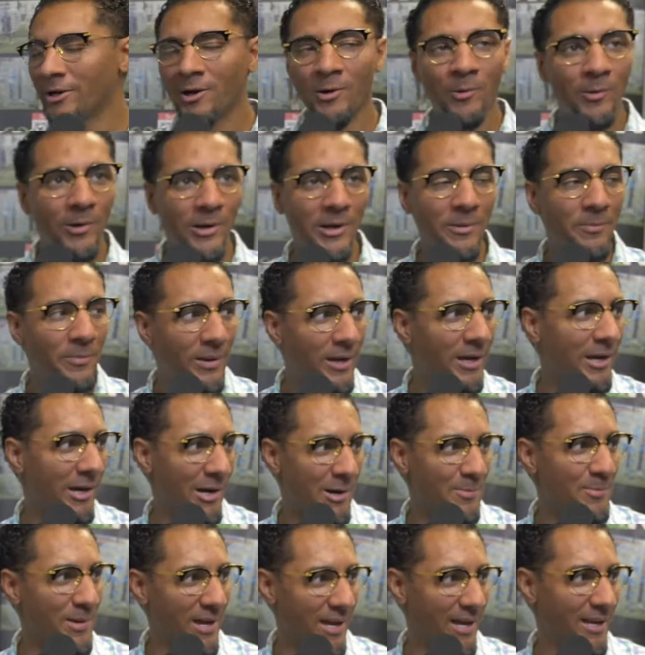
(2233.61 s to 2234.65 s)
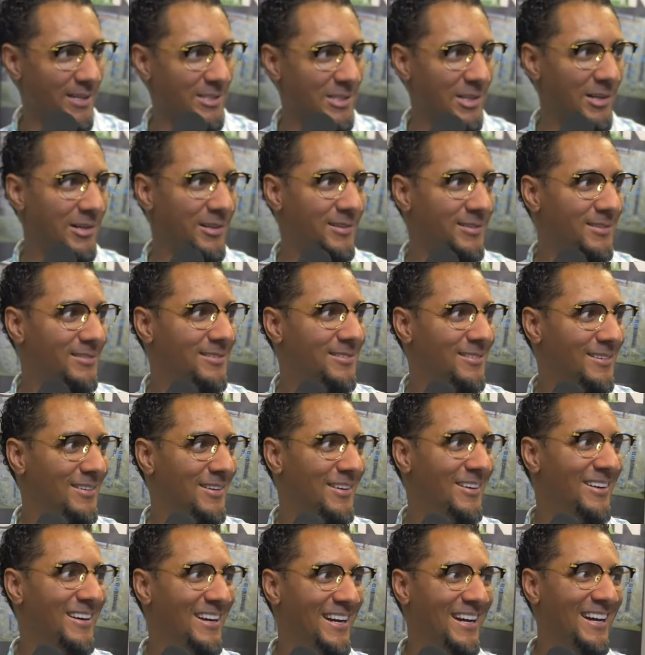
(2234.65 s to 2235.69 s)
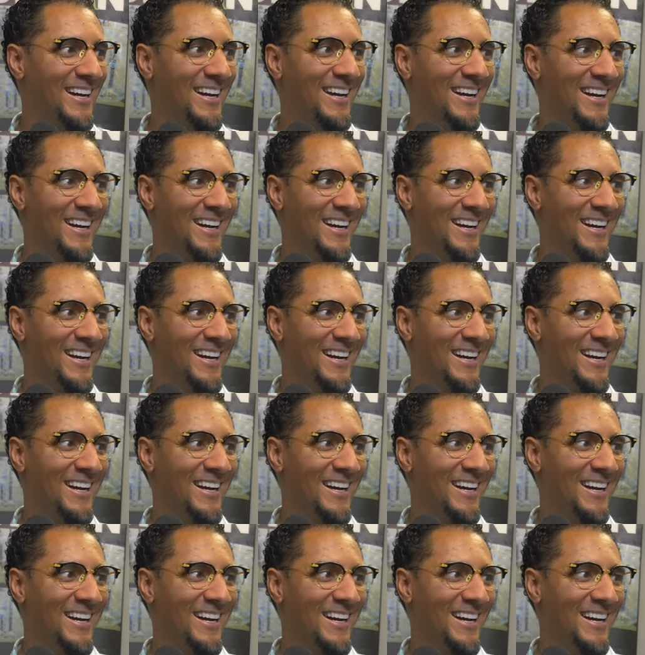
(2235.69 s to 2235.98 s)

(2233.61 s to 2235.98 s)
I can't. I can't be here. I can't be